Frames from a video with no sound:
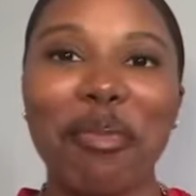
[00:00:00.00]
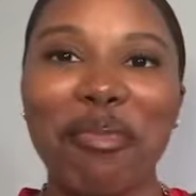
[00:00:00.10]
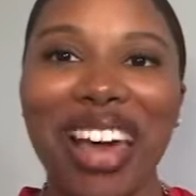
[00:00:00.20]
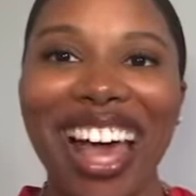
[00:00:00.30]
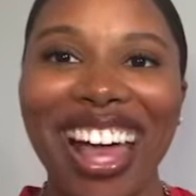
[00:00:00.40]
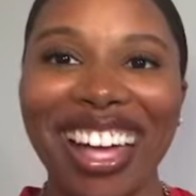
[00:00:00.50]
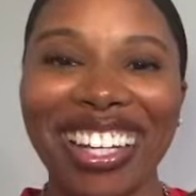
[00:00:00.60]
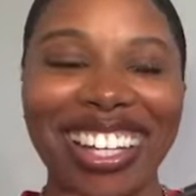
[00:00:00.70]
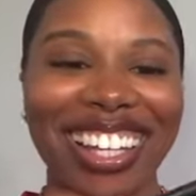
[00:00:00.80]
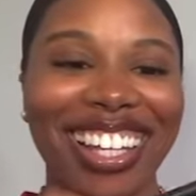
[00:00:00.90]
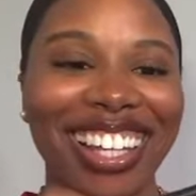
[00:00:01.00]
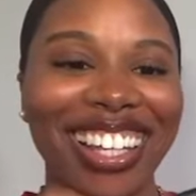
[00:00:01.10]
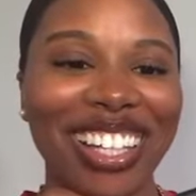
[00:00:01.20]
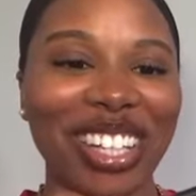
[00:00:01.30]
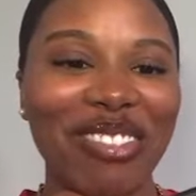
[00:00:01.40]
MAC
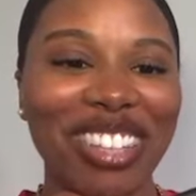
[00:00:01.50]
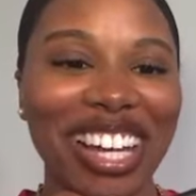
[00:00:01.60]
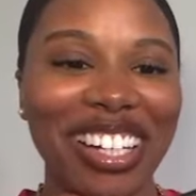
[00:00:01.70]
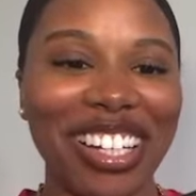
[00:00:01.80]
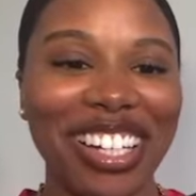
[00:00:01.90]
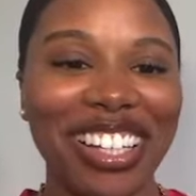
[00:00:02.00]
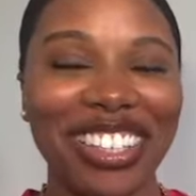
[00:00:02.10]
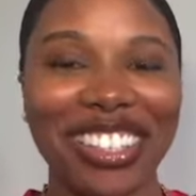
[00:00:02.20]
lip liner in the